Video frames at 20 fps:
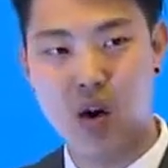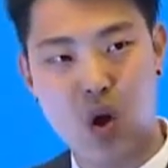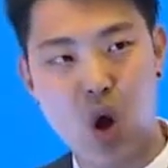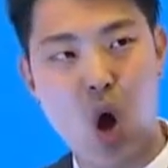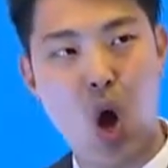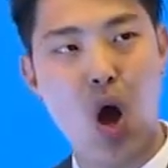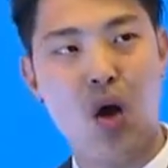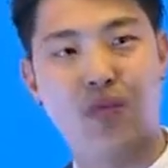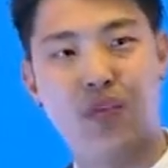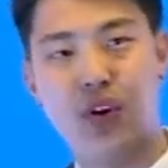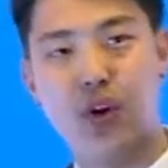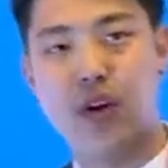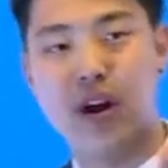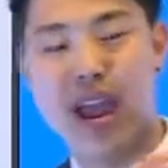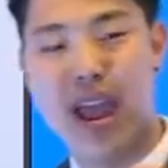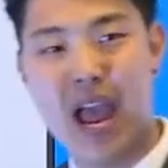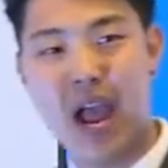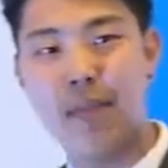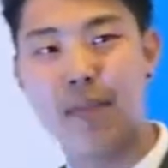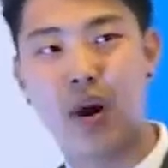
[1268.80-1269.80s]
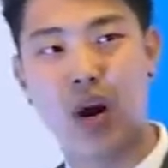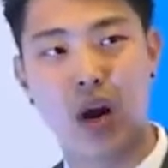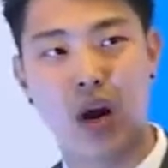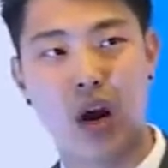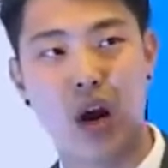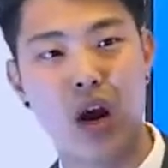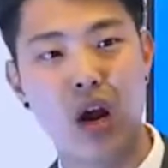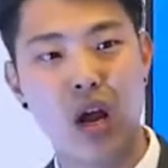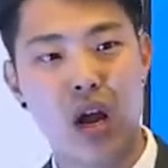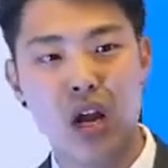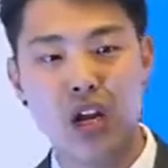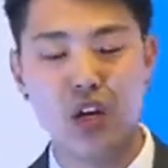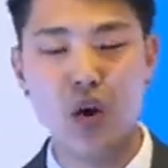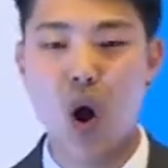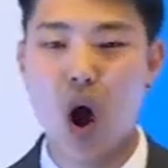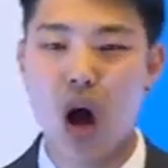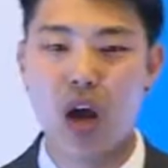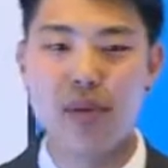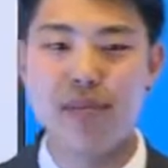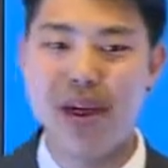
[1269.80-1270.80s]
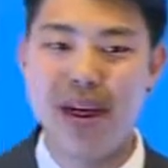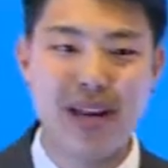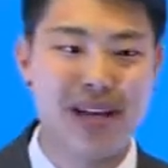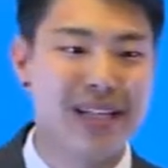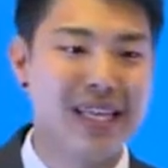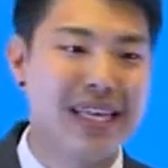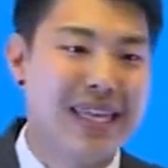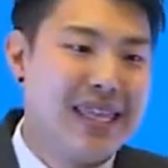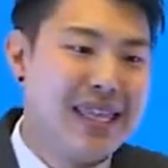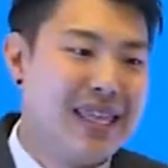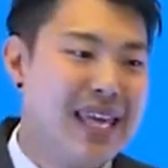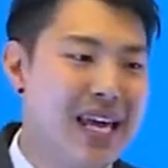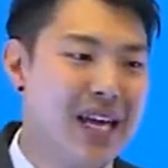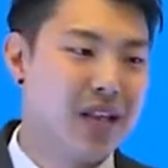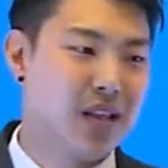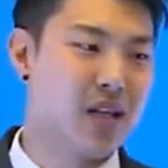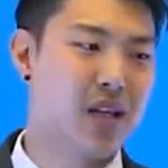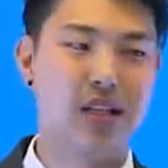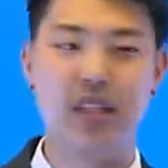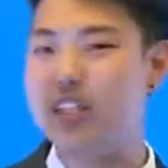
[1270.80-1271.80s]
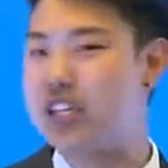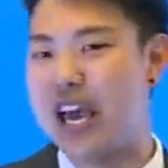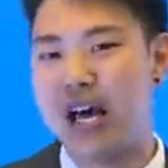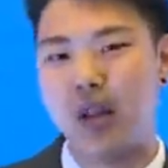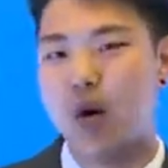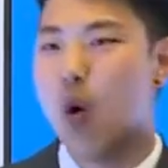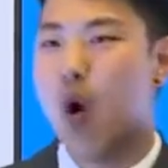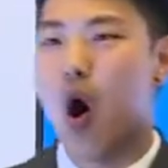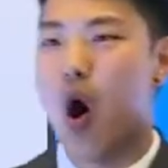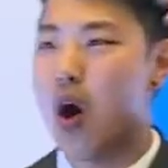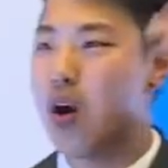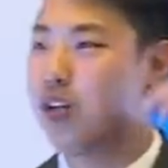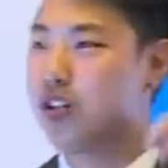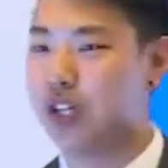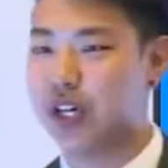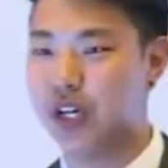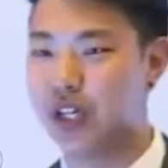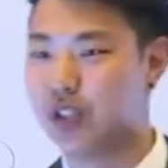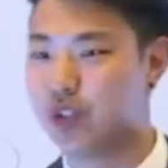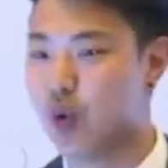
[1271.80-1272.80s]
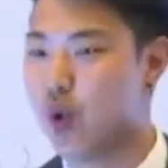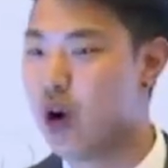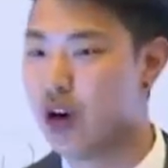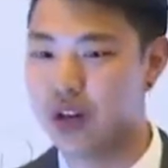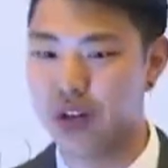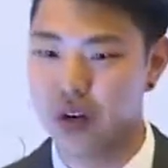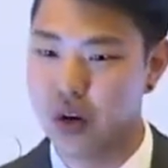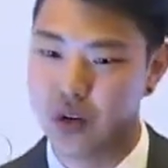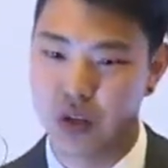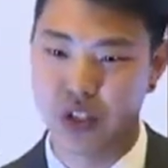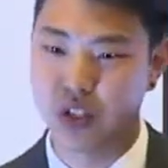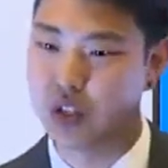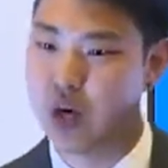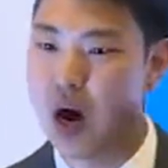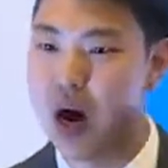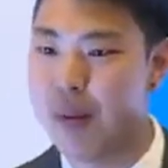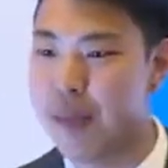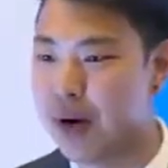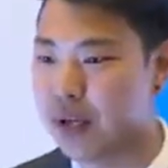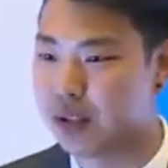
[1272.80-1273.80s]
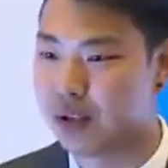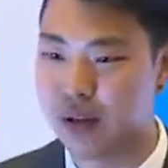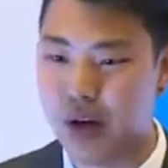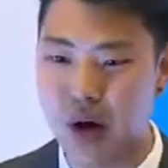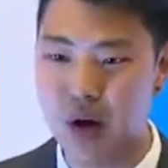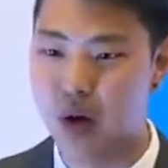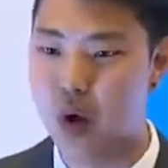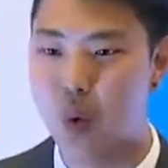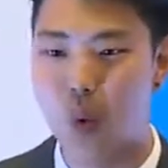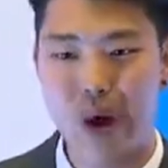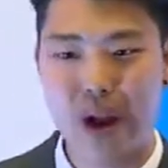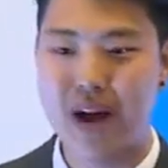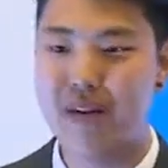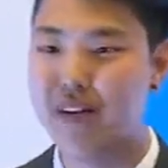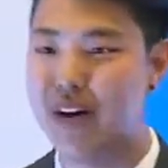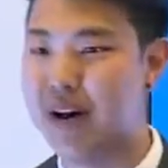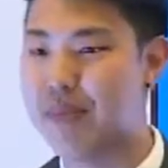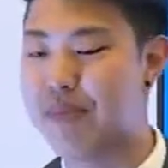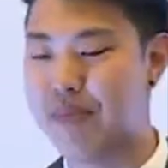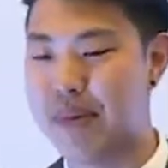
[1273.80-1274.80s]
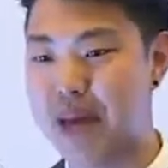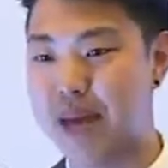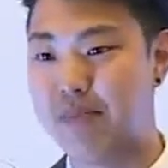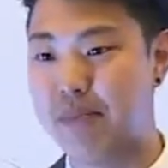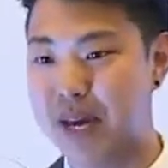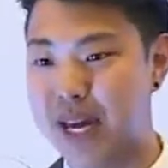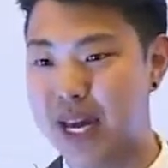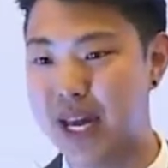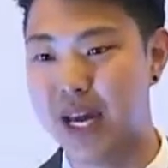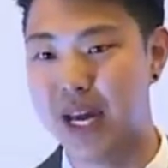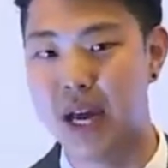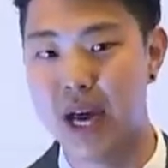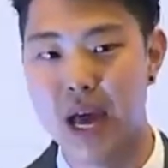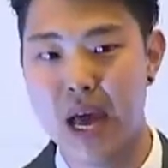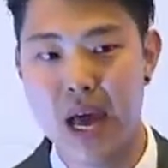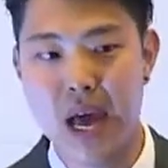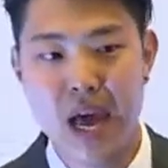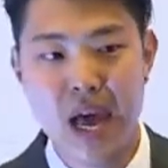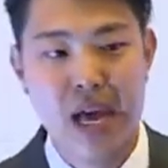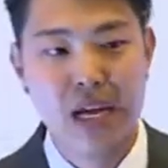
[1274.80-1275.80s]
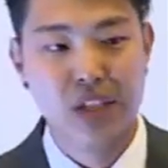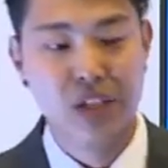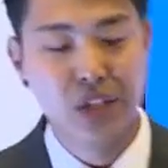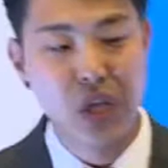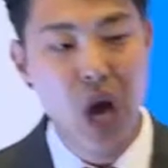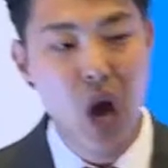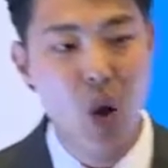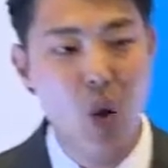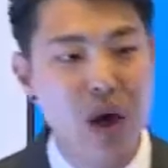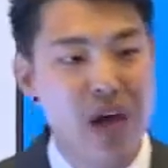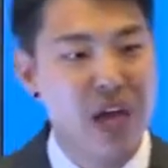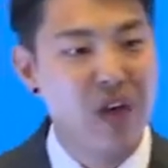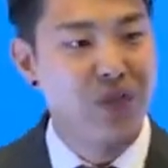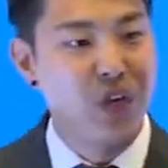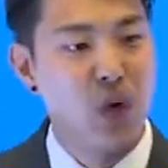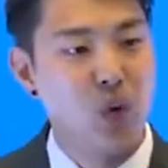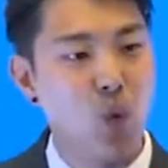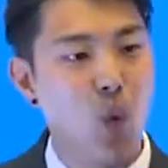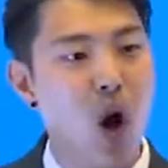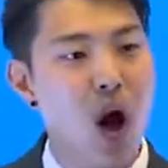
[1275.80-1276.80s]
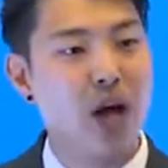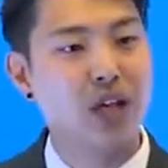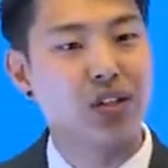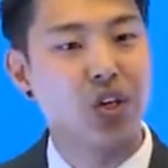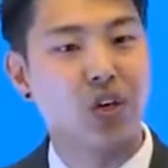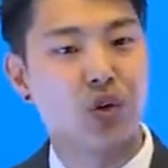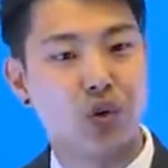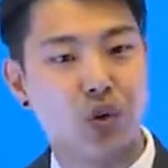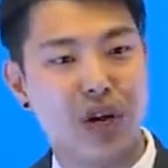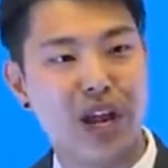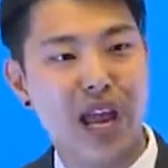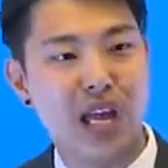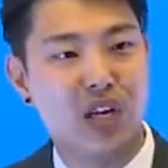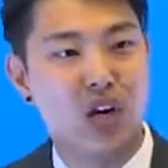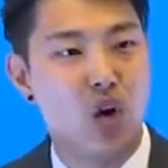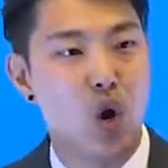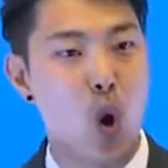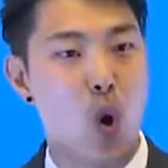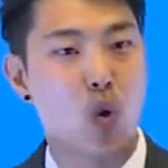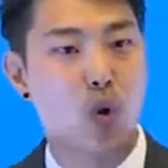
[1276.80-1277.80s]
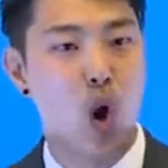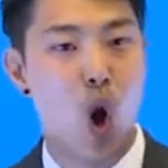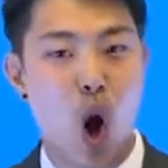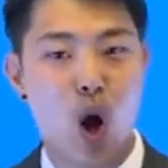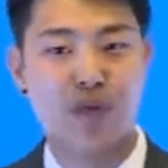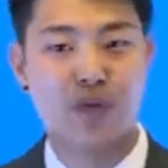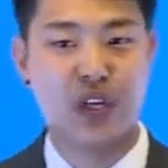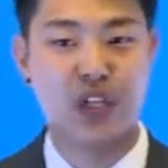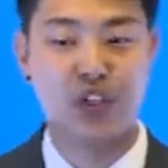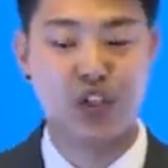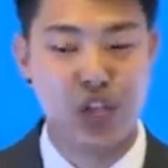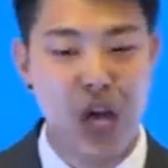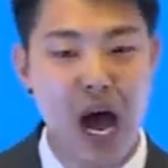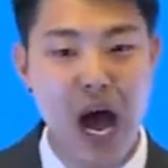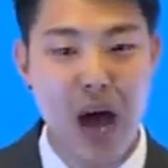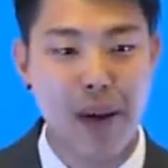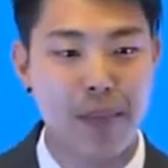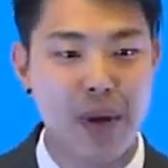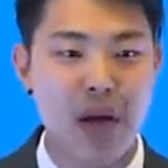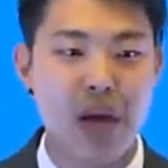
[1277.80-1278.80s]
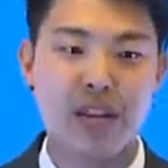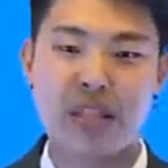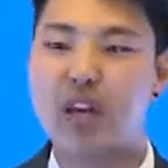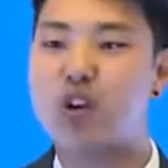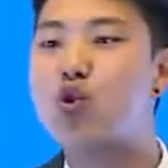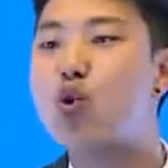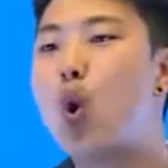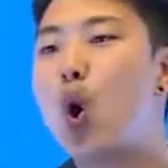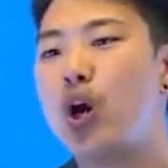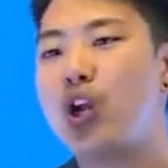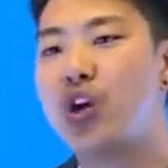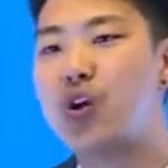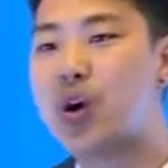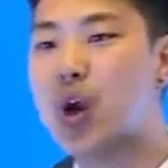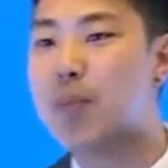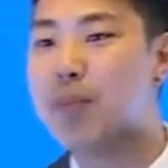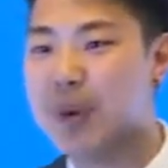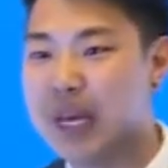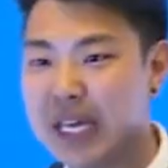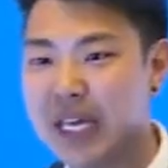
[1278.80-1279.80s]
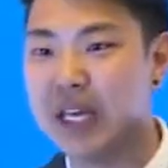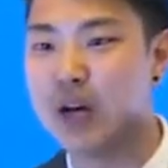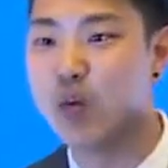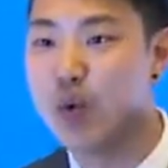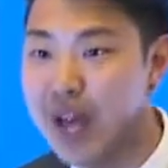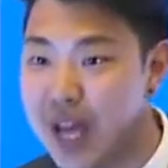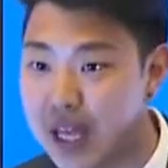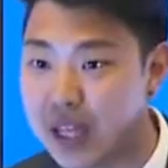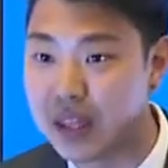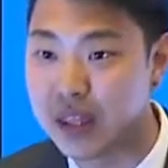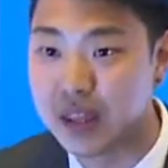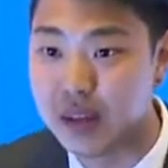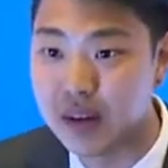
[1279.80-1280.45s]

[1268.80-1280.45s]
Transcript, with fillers: coffee or hamburger, you automatically think the yellow arches or, you know, the Starbucks logo, whatever it may be. So if you want to create your own coffee shop, then who are you competing with?